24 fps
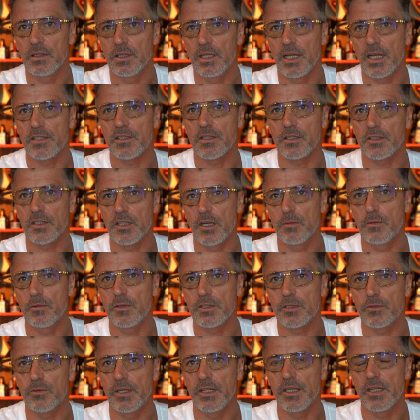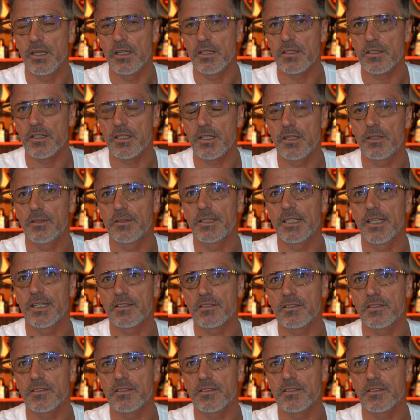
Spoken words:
Last October was 20 years ago, yes.